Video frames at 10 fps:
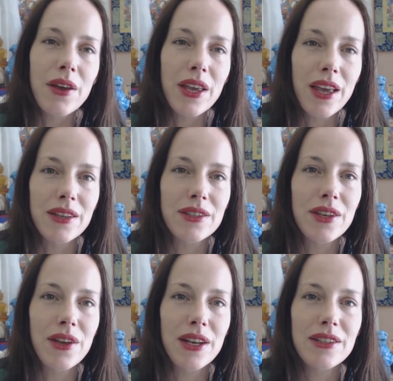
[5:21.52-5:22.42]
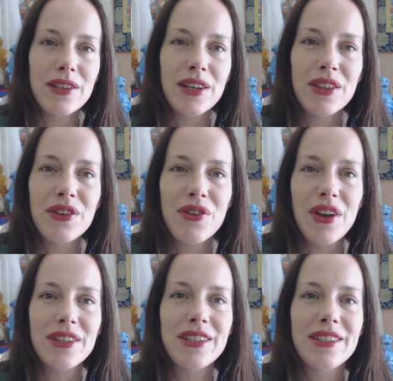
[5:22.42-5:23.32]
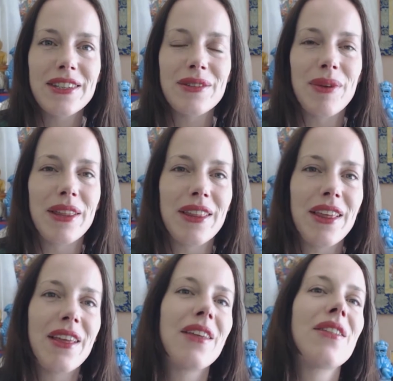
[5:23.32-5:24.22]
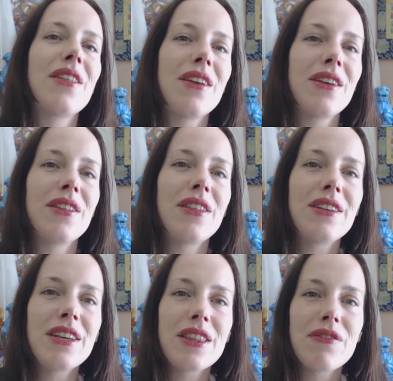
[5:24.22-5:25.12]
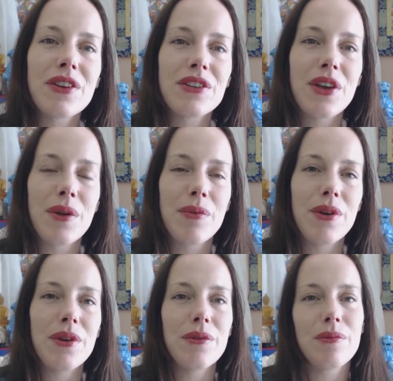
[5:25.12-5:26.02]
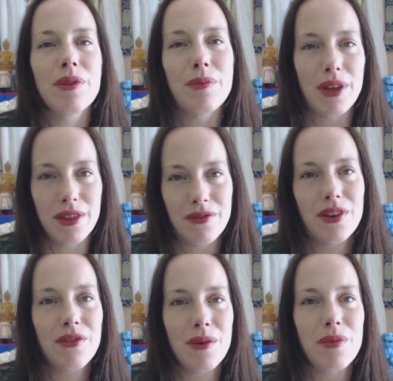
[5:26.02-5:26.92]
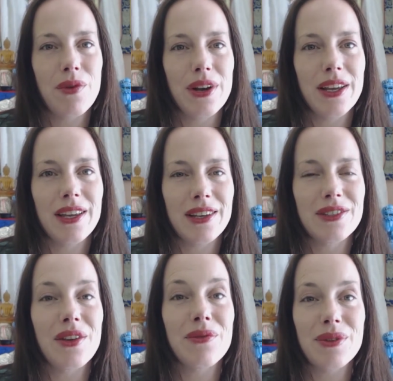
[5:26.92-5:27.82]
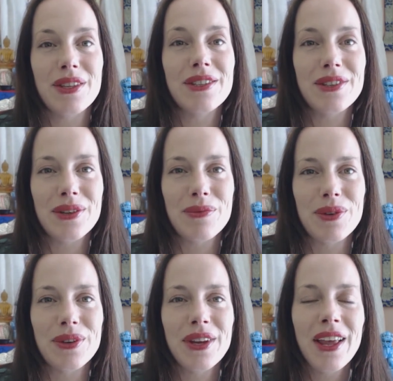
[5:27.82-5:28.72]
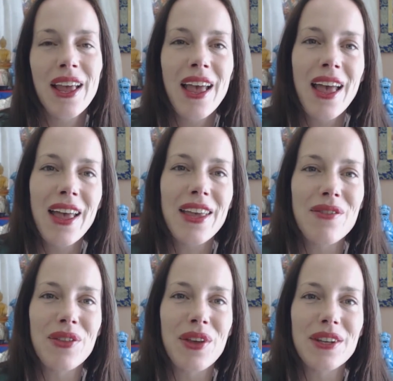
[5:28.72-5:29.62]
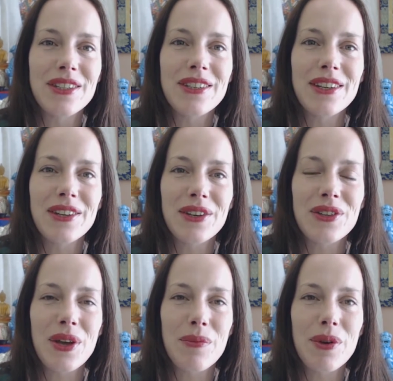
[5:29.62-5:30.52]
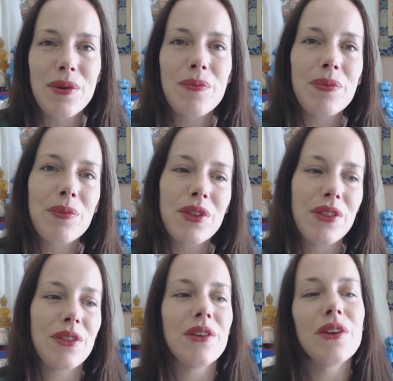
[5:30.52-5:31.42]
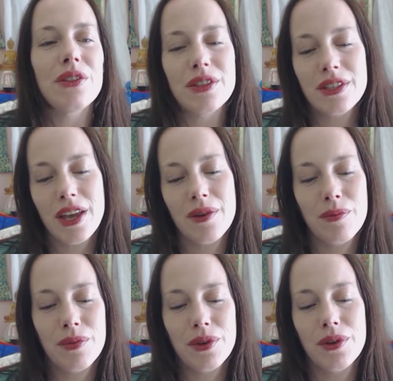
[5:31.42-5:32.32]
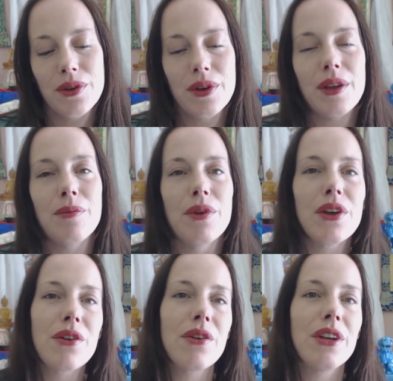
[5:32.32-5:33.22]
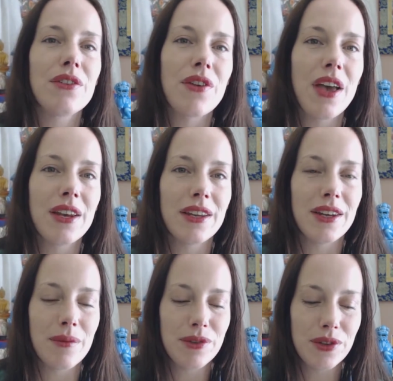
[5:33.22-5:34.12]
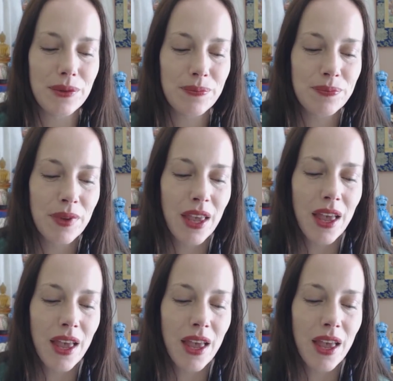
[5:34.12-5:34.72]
Okay, so let's look at the transits this month. The 30th of October, the month of November, really kicks off with this new moon, even though it's still in October, with the Sun, Moon, and Mercury trining Neptune.